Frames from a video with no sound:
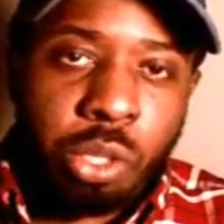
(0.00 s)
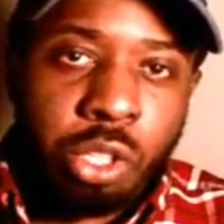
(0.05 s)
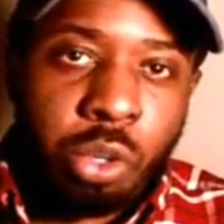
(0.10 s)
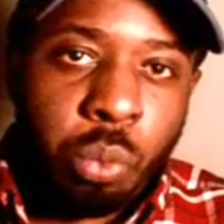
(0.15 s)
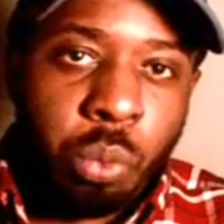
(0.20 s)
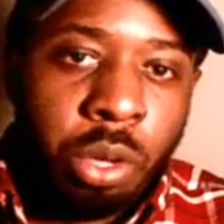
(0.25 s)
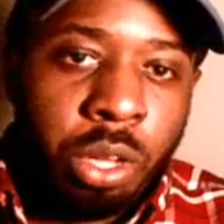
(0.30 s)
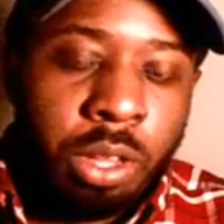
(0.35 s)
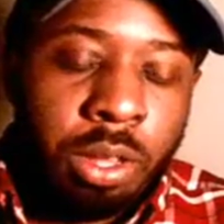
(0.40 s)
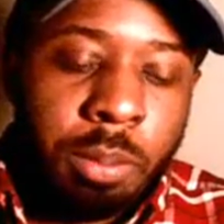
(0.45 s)
What
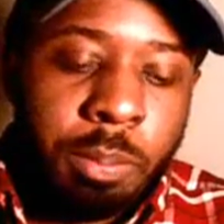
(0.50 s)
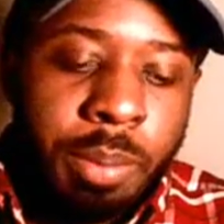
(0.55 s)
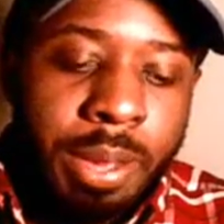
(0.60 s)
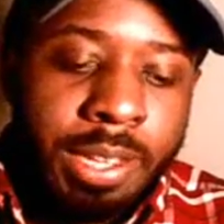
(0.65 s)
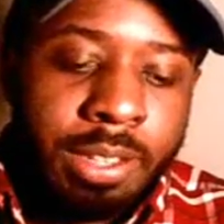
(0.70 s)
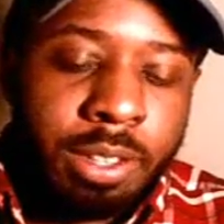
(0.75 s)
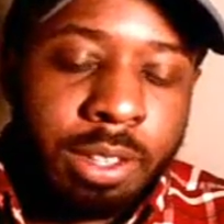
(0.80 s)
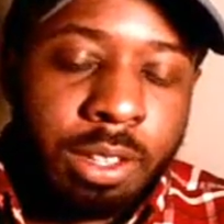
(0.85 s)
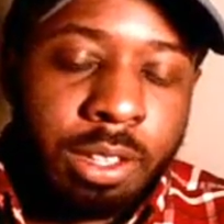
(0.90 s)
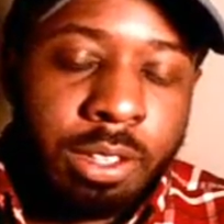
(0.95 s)
you're really
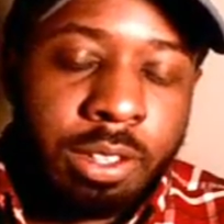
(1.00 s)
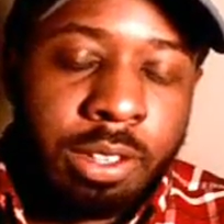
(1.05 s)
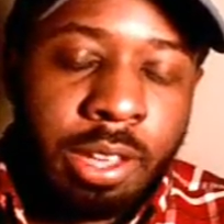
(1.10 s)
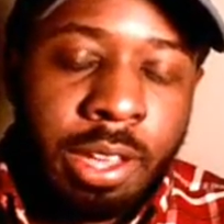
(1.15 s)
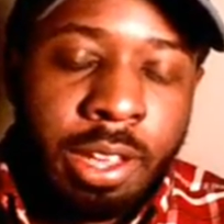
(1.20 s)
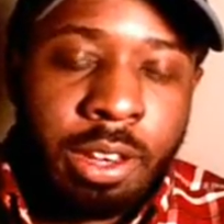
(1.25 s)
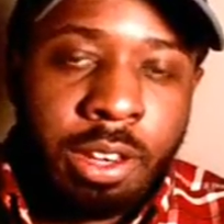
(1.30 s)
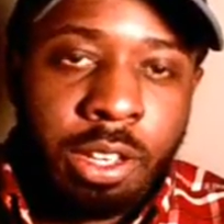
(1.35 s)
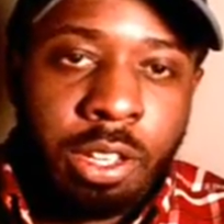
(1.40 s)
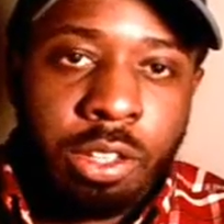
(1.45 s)
basically
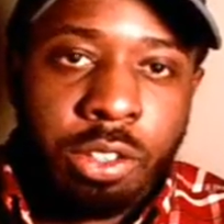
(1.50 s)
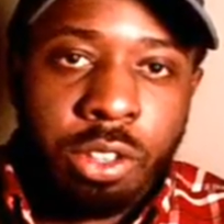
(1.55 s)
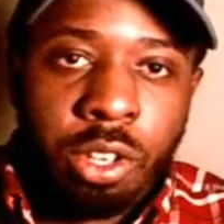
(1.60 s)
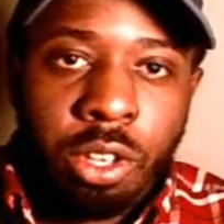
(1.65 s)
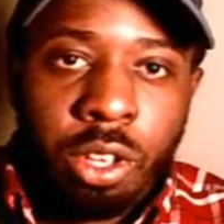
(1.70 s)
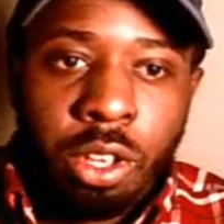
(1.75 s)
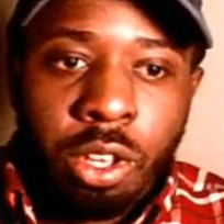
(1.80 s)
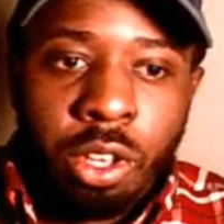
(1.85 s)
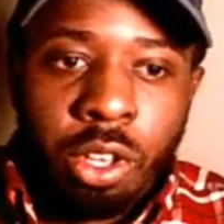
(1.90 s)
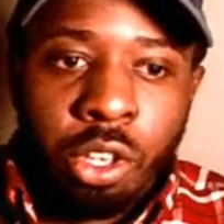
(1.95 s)
saying is
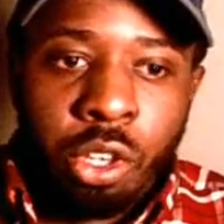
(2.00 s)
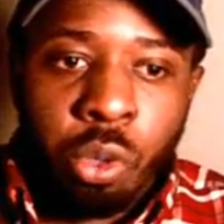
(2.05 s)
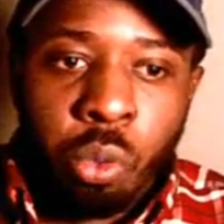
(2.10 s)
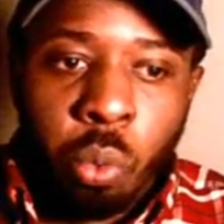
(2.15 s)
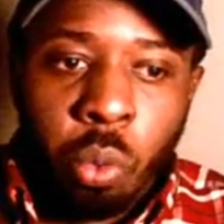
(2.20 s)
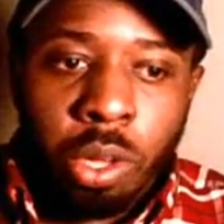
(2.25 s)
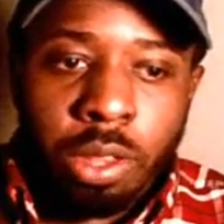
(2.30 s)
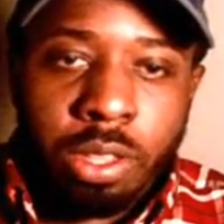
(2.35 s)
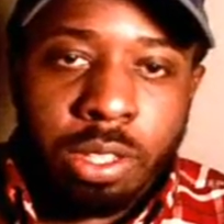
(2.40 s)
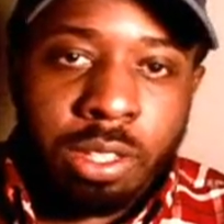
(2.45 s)
you
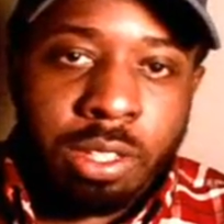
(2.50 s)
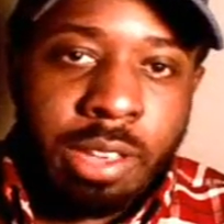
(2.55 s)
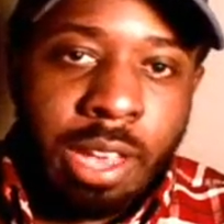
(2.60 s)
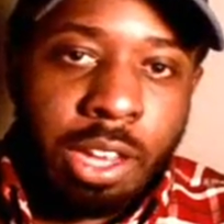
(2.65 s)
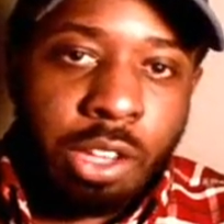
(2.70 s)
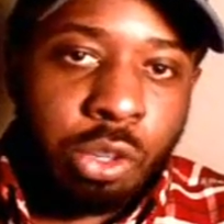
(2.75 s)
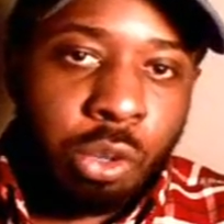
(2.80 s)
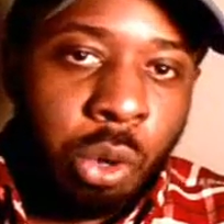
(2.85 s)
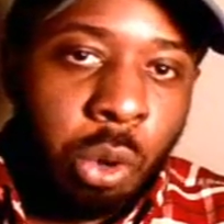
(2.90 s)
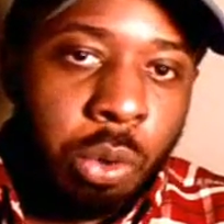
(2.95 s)
want the
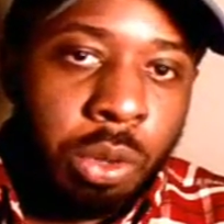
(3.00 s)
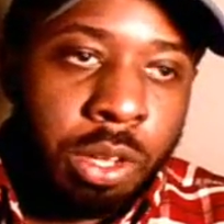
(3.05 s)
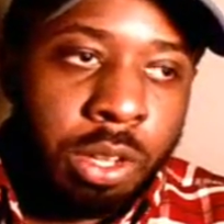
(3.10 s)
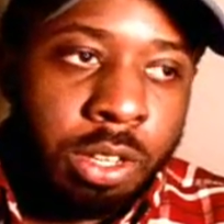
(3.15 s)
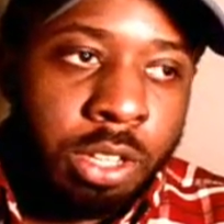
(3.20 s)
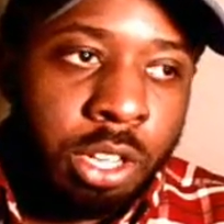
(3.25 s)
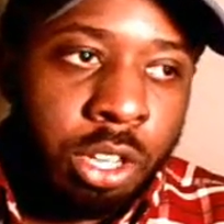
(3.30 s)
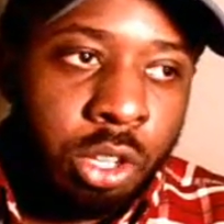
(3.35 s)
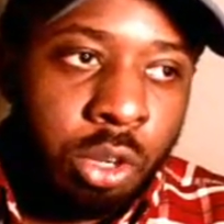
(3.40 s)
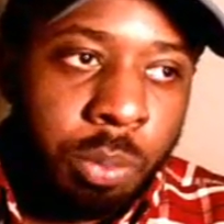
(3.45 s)
status quo to
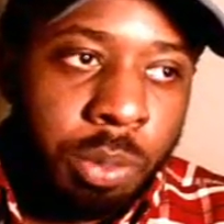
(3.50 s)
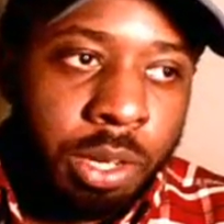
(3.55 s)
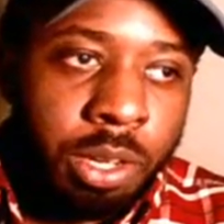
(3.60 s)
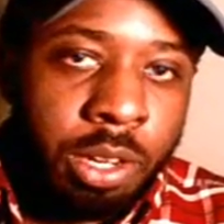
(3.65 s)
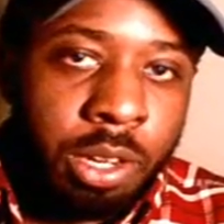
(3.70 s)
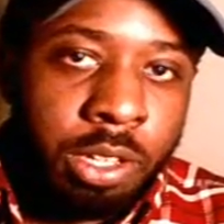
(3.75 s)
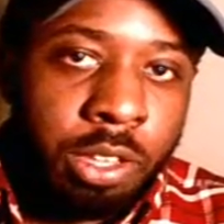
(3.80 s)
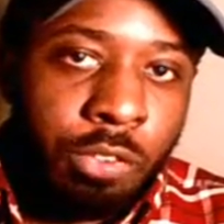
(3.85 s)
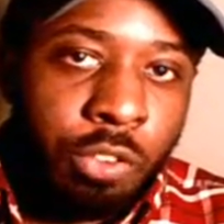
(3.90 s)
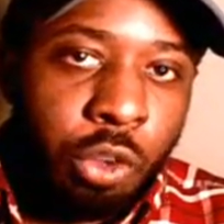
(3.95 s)
continue,
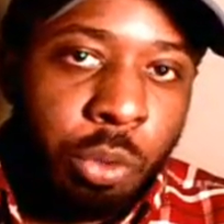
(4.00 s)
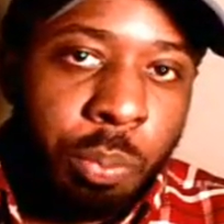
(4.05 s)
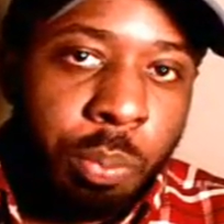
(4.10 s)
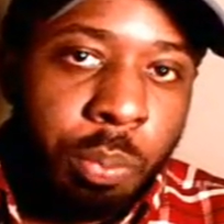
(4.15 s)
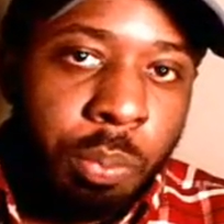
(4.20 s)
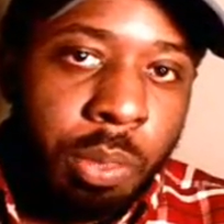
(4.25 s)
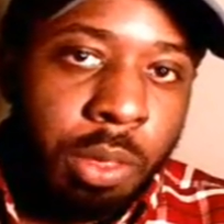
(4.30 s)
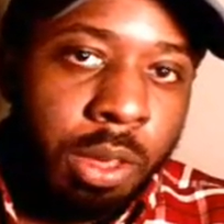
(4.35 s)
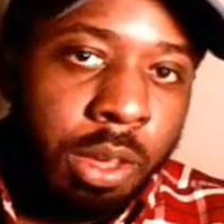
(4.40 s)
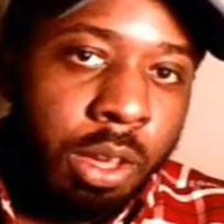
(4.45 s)
because if you
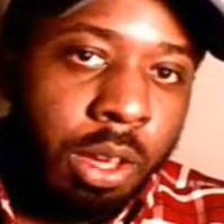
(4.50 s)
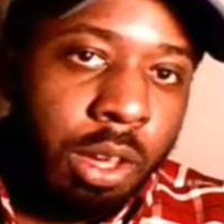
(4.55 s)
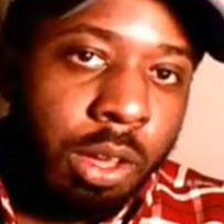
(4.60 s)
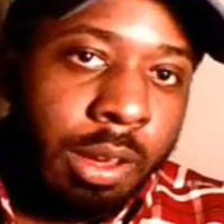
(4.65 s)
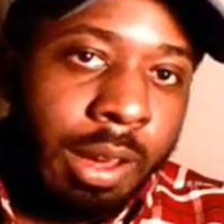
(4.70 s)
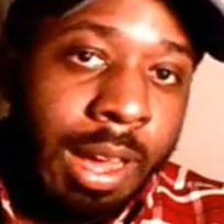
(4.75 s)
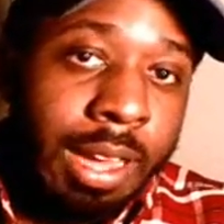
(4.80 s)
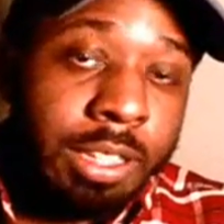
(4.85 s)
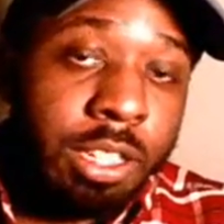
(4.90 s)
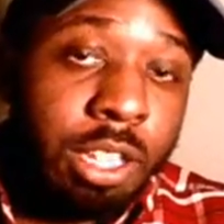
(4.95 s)

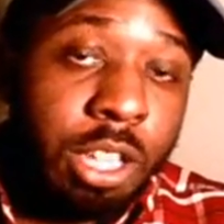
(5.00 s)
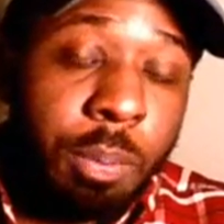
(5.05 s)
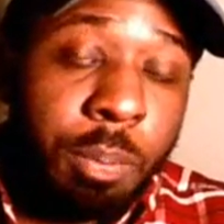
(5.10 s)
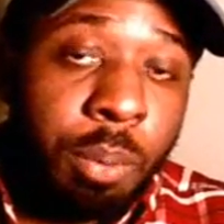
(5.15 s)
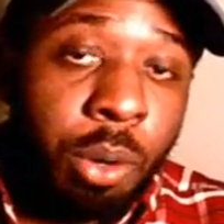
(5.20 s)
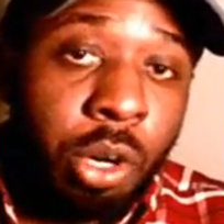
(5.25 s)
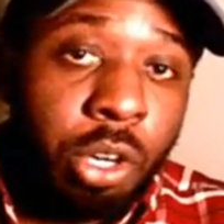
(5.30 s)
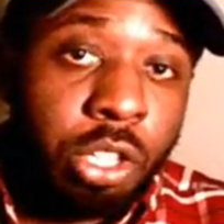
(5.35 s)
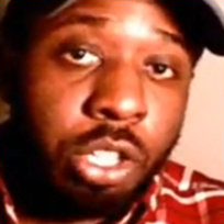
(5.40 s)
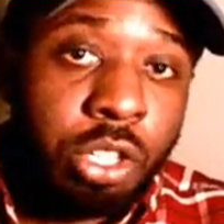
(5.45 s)
constantly
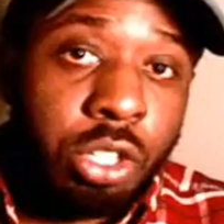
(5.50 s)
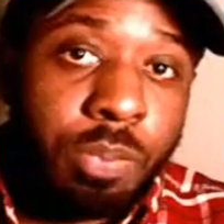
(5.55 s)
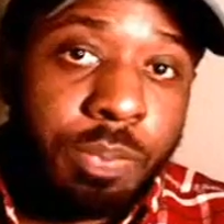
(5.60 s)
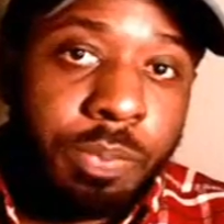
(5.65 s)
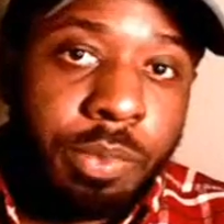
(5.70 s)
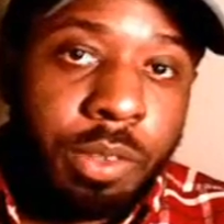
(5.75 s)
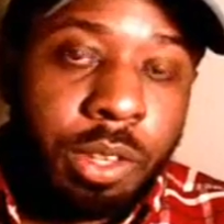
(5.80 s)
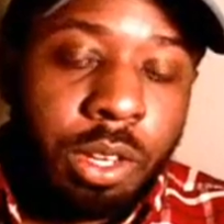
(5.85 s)
push